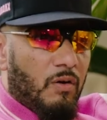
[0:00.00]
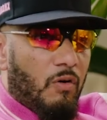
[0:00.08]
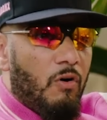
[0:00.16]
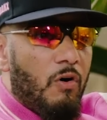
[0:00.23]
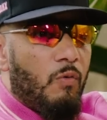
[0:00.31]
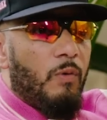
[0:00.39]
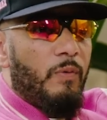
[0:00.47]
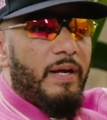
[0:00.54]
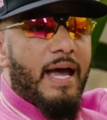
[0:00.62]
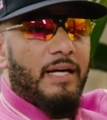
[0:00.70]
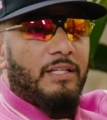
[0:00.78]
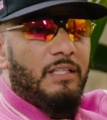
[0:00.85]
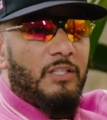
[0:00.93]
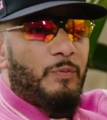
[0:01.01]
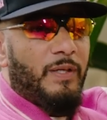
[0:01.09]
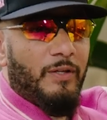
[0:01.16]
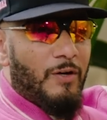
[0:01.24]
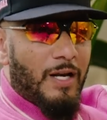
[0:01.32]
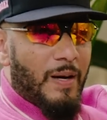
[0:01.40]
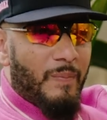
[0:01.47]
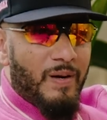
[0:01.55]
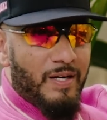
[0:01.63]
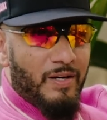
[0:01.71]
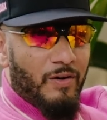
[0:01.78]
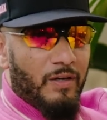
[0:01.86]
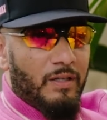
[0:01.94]
on what we actually spending all our
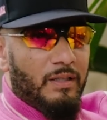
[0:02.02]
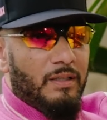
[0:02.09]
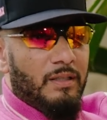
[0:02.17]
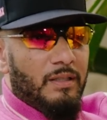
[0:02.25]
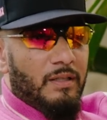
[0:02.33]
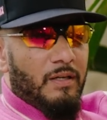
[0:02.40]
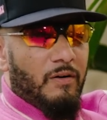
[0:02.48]
money on, mm-hmm.